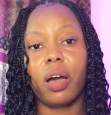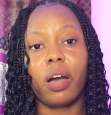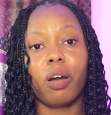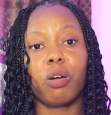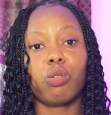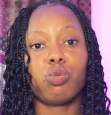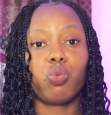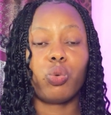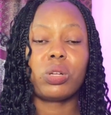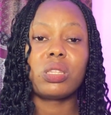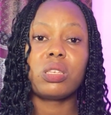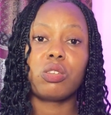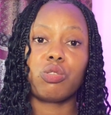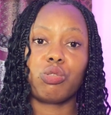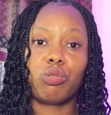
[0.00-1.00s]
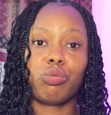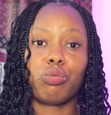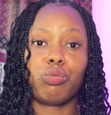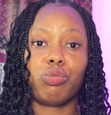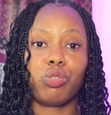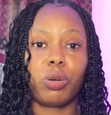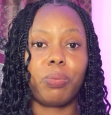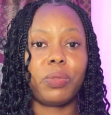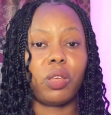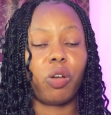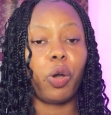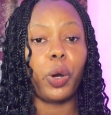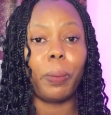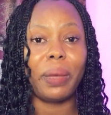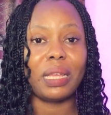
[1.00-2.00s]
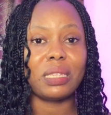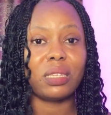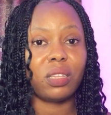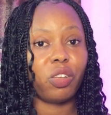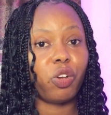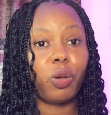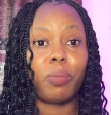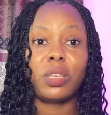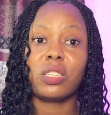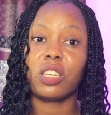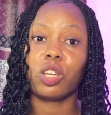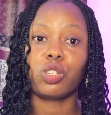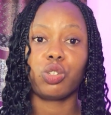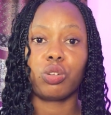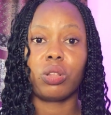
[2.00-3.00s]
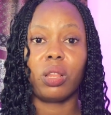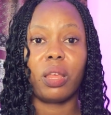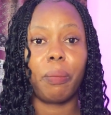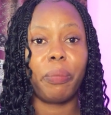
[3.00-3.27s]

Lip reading: I would want you to drop the comments in the comment section.